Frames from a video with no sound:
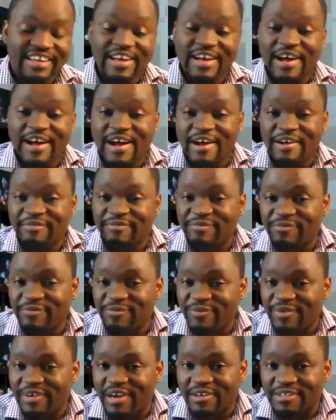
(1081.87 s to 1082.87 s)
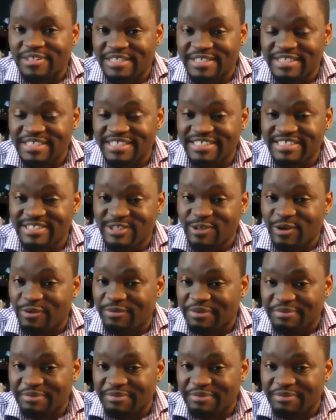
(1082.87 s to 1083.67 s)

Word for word: um, when I was stopping